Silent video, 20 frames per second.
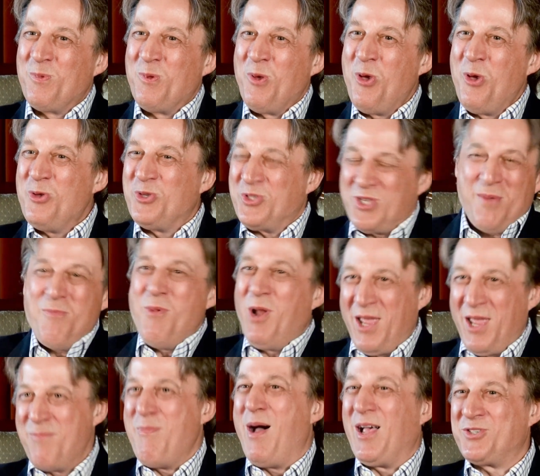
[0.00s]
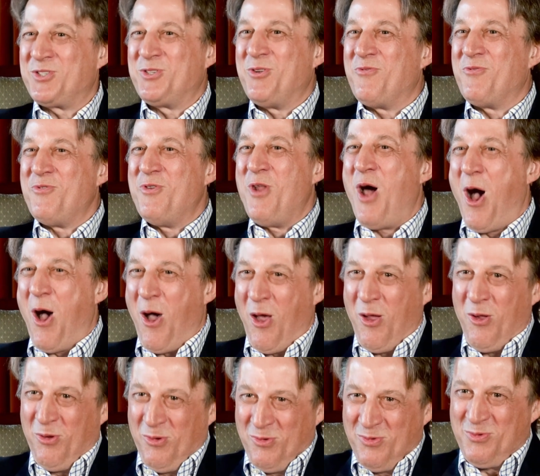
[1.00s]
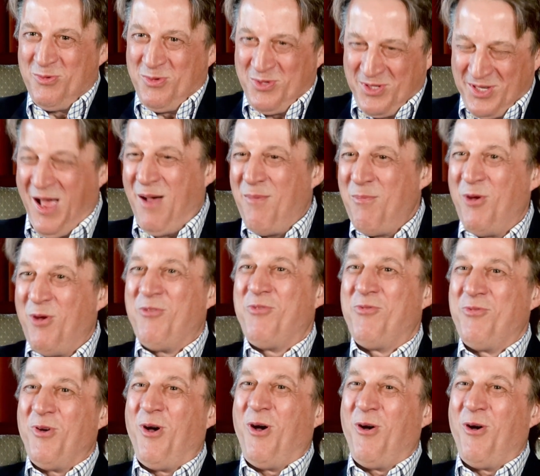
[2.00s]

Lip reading: who similarly must have known some of